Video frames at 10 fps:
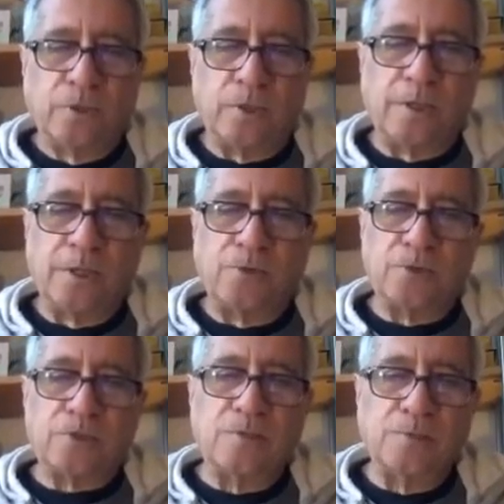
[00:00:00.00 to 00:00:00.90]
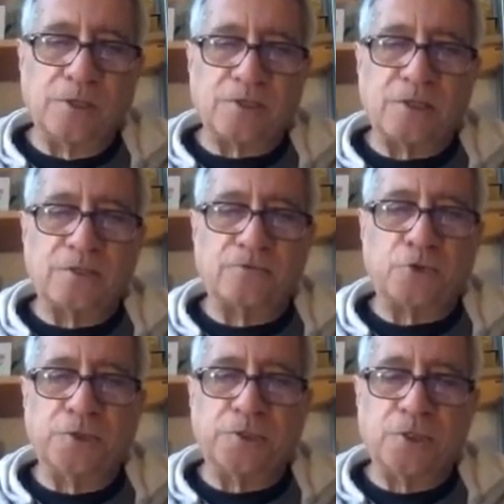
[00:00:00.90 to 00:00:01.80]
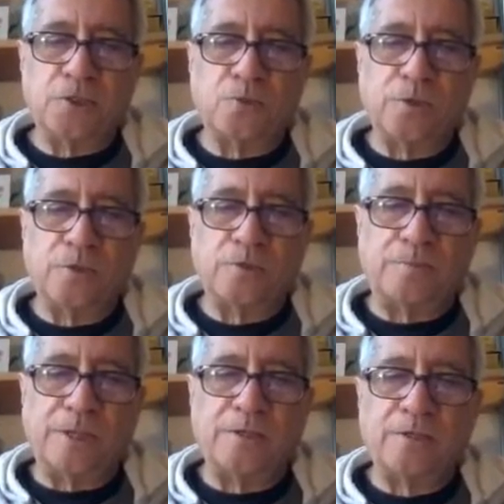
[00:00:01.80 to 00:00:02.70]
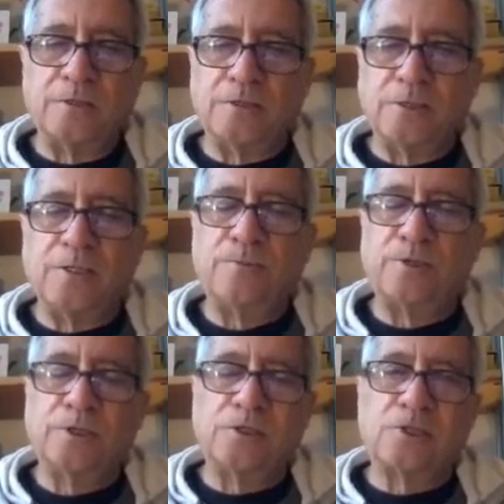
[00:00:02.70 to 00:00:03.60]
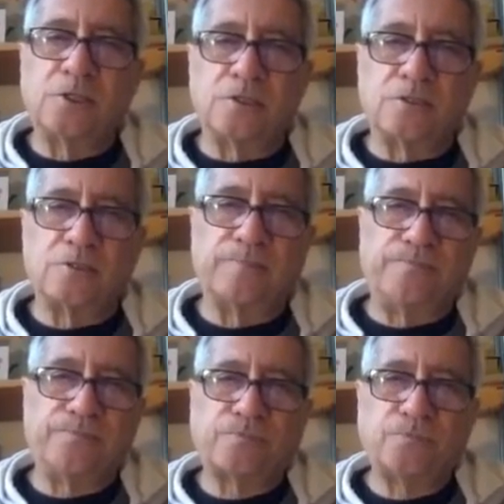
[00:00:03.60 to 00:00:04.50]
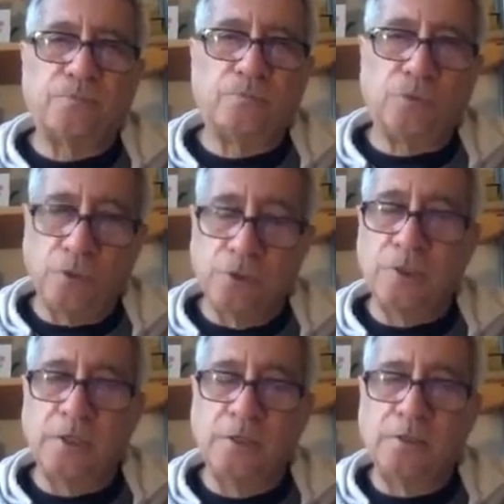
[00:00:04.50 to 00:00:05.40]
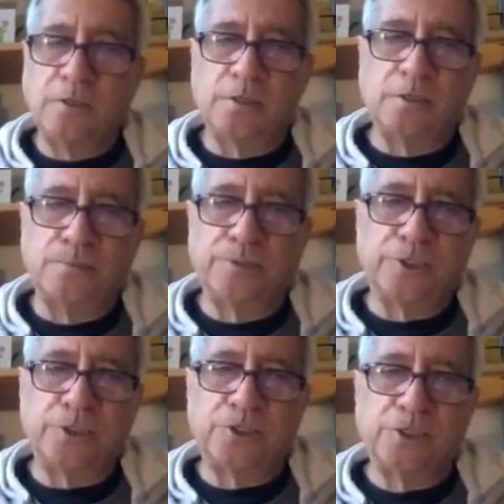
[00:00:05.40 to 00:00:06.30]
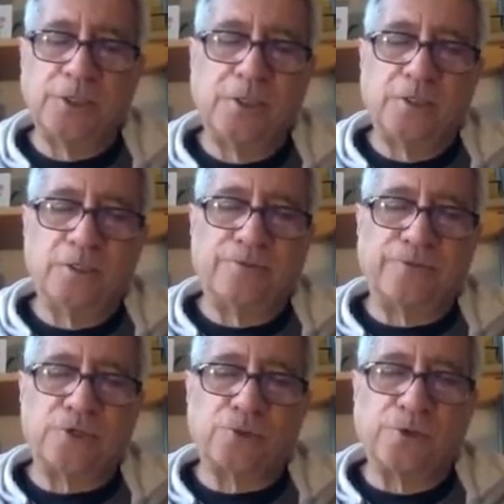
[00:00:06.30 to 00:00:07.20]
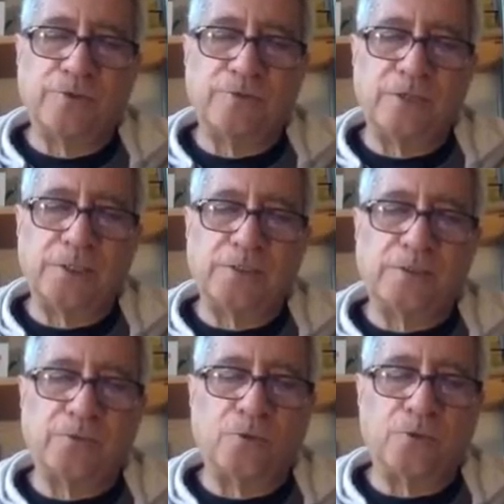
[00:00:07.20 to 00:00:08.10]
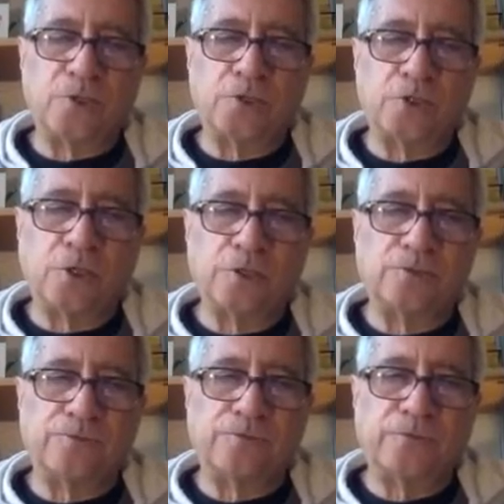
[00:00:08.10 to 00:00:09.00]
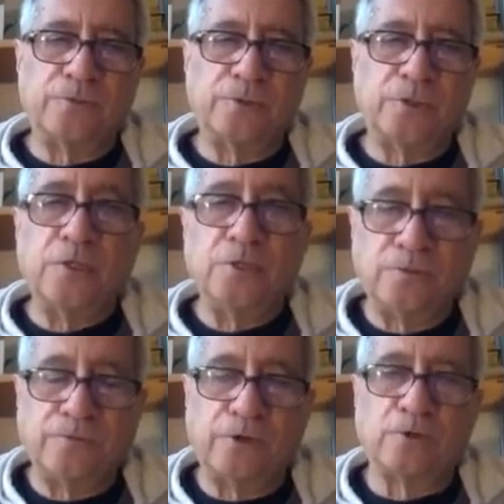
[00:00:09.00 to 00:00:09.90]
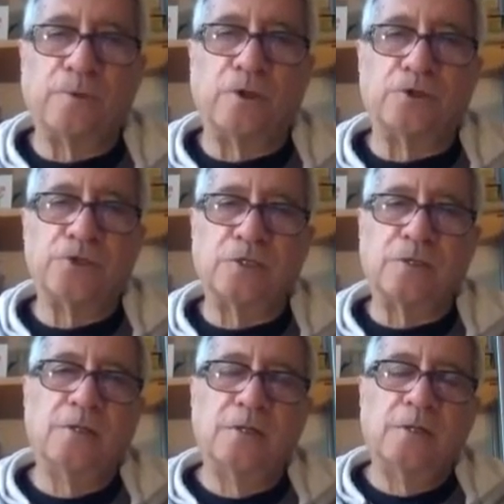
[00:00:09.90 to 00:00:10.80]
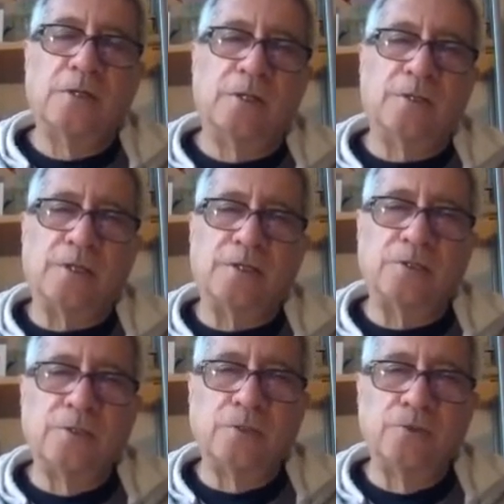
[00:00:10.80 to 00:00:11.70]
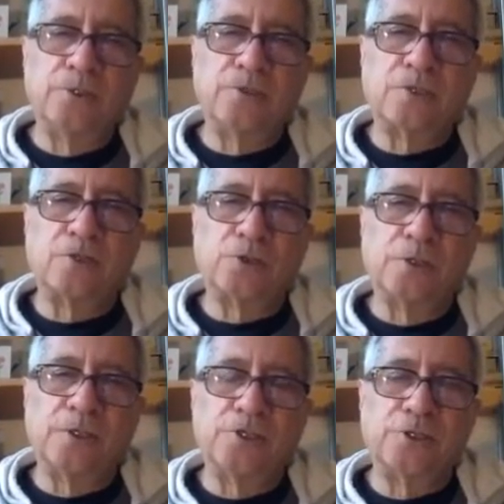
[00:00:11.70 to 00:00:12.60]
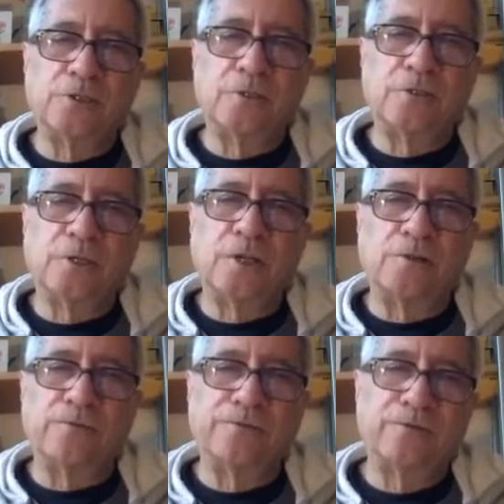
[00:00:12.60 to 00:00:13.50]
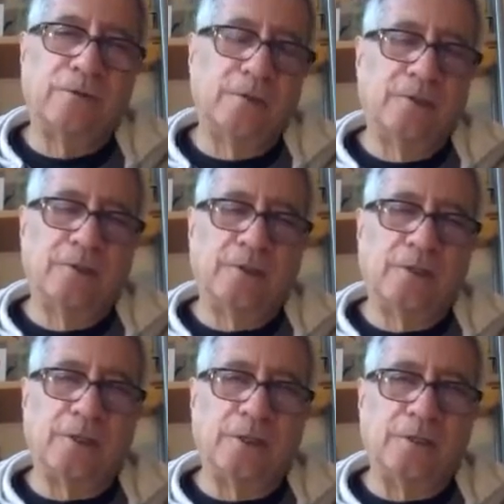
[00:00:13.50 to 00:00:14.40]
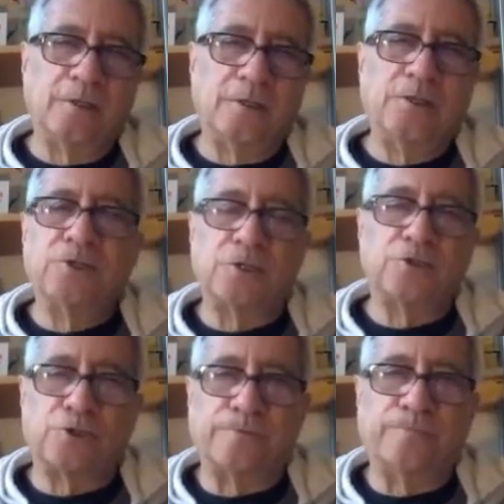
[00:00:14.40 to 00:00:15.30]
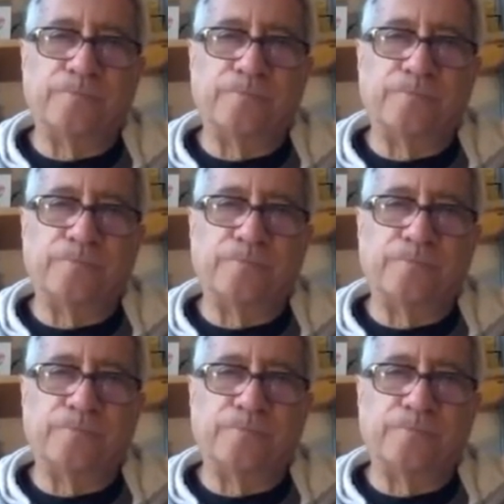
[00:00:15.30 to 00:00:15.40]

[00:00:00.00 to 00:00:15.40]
Then there were a similar set of treaties with dependent neighboring states, because under the, under the British, the Viceroy of India was in charge of Indian foreign policy, and that included Central Asia, the Gulf, and East Asia.